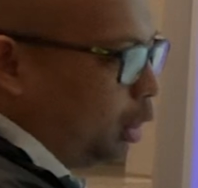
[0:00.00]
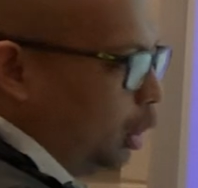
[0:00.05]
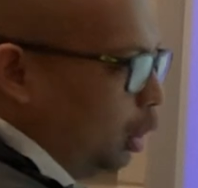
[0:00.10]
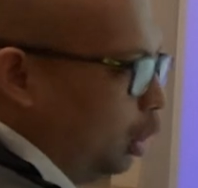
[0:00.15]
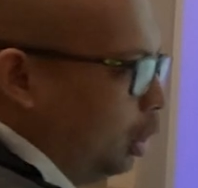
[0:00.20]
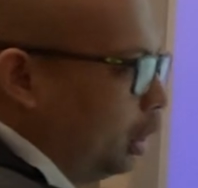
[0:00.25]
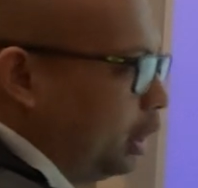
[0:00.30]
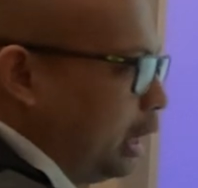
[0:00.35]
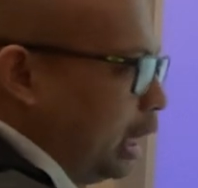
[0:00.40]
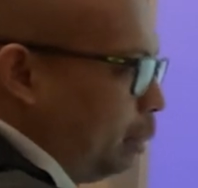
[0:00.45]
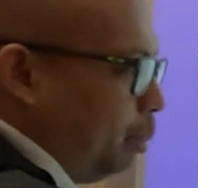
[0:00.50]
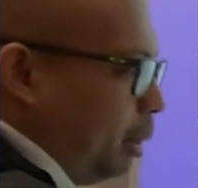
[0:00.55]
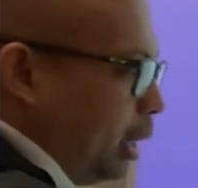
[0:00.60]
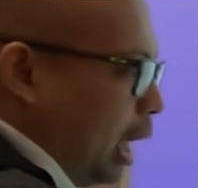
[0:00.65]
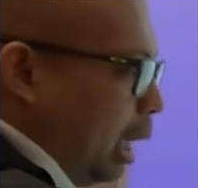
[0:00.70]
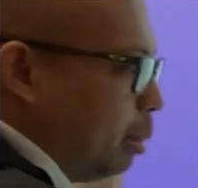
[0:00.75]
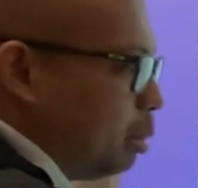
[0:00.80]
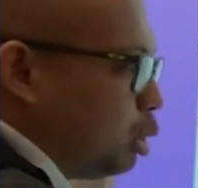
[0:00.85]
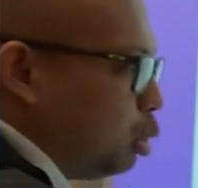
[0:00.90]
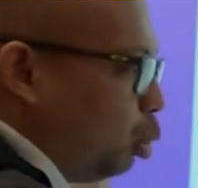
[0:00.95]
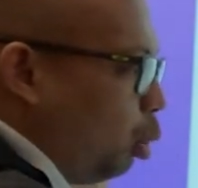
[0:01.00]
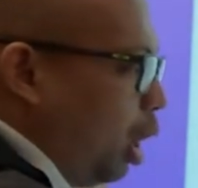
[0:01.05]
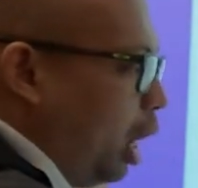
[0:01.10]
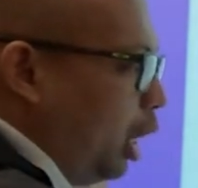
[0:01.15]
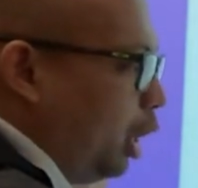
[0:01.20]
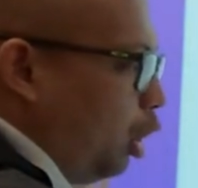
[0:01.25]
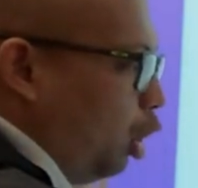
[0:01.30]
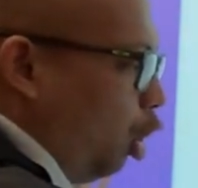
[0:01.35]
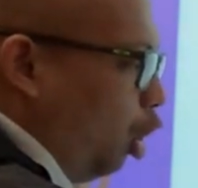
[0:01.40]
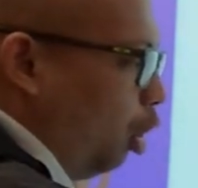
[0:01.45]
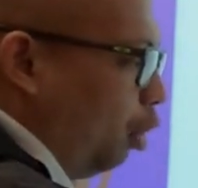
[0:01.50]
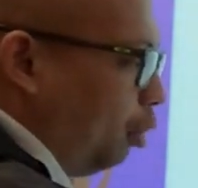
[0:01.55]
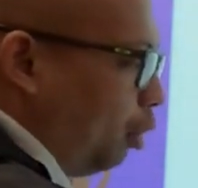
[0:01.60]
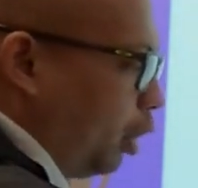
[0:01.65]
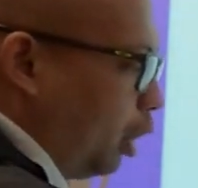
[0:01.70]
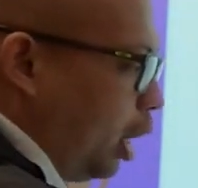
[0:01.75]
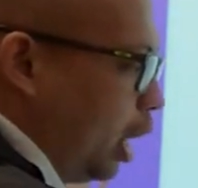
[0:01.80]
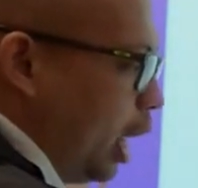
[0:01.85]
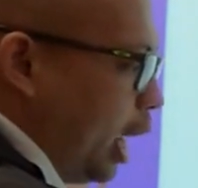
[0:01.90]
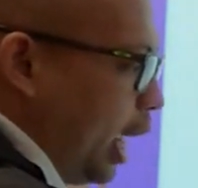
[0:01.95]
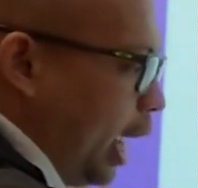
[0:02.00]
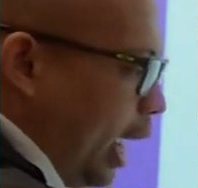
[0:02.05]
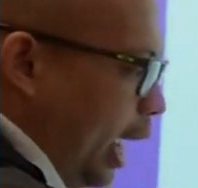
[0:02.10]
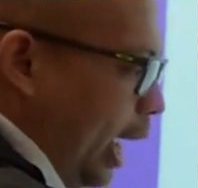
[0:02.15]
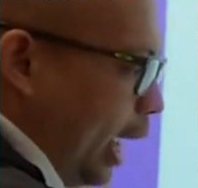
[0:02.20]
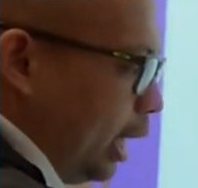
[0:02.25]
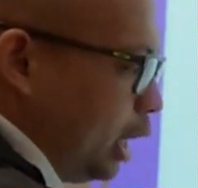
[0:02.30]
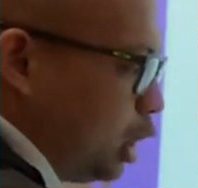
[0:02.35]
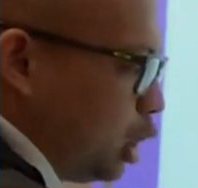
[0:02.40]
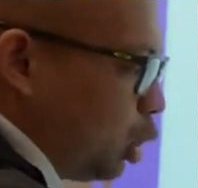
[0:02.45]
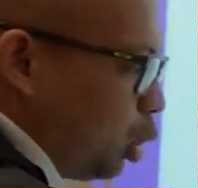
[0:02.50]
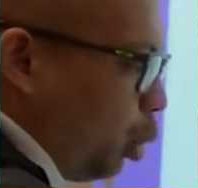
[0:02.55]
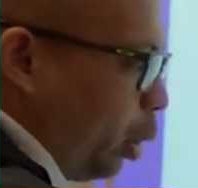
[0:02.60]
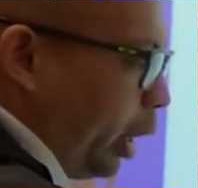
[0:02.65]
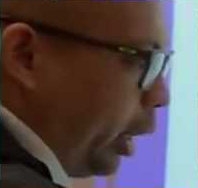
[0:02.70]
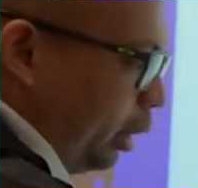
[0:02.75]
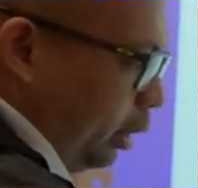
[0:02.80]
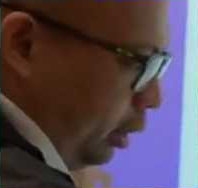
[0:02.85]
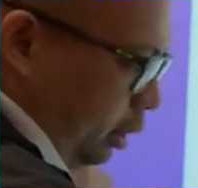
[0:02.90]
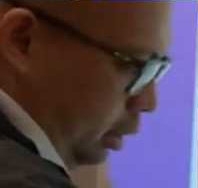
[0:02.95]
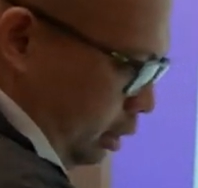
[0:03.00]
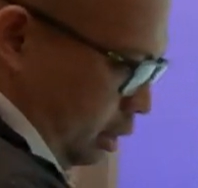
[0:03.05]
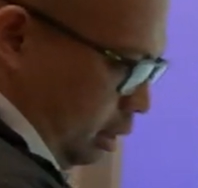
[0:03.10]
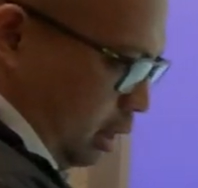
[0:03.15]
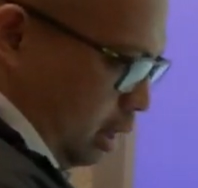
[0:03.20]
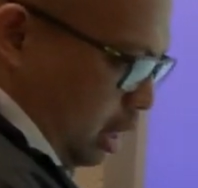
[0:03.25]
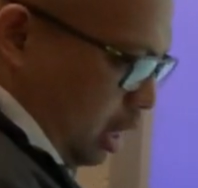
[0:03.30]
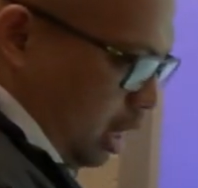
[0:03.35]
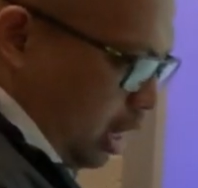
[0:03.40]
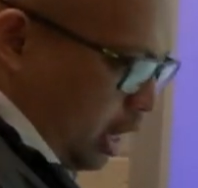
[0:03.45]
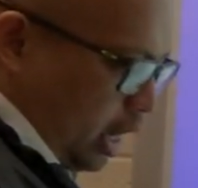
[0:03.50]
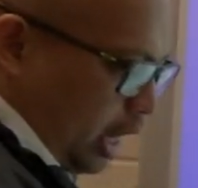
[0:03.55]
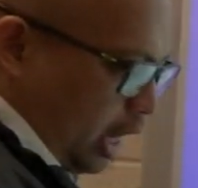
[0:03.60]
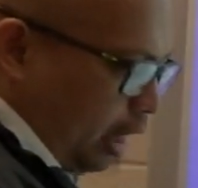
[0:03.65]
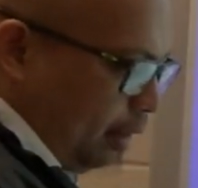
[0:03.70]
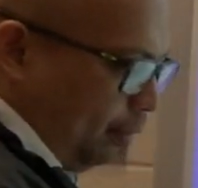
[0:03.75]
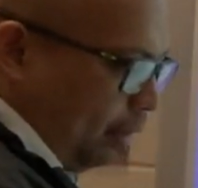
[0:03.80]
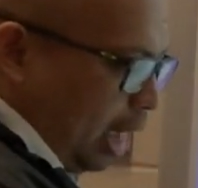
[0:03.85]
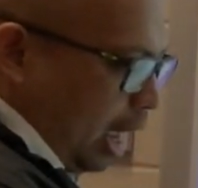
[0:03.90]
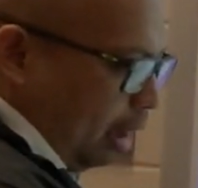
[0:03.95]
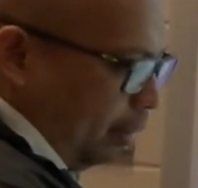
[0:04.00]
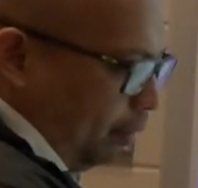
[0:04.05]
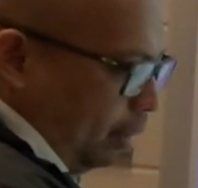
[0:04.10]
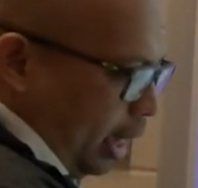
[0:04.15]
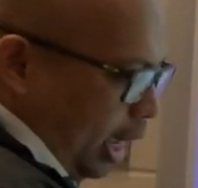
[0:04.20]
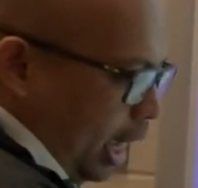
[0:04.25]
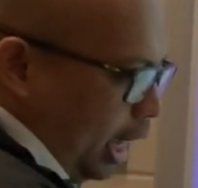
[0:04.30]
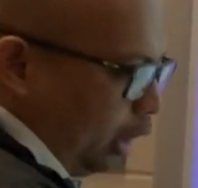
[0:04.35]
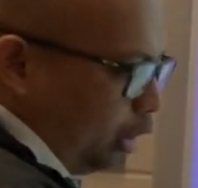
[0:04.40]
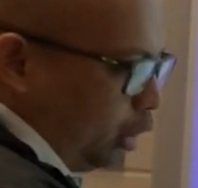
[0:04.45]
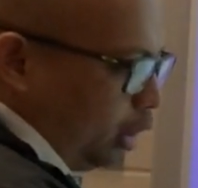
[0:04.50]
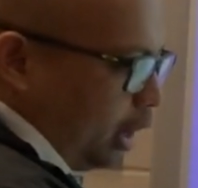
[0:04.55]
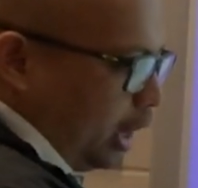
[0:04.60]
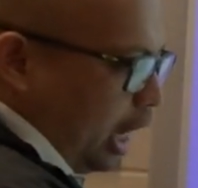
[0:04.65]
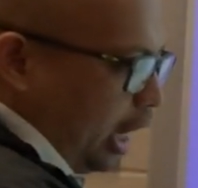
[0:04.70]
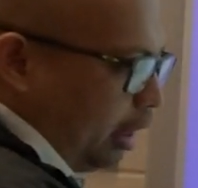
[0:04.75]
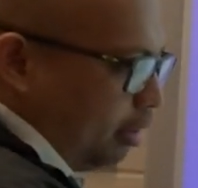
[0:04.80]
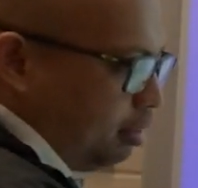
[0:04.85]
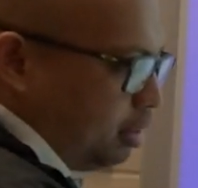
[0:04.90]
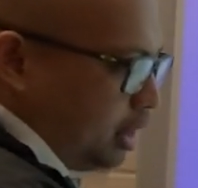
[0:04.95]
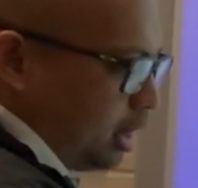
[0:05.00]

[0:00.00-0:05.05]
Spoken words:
2, that becomes 1 over n squared. If I have 8 to the negative